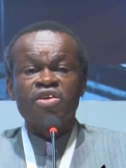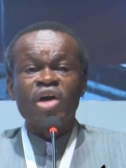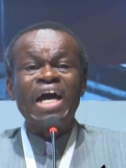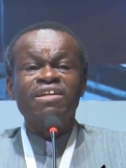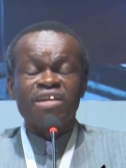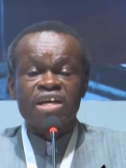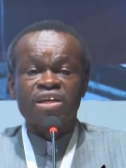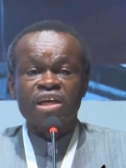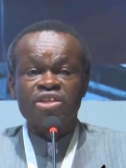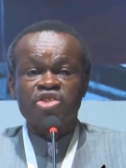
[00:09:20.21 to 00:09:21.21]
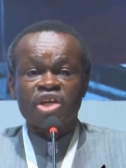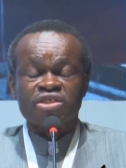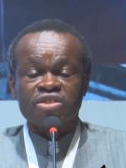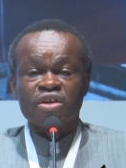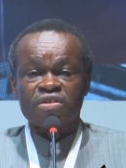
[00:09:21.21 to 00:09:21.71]
that linkage
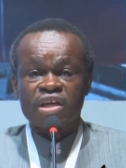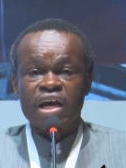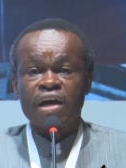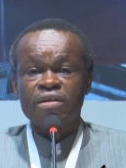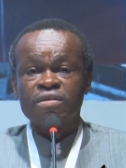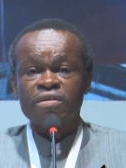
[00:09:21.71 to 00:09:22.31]
is not there.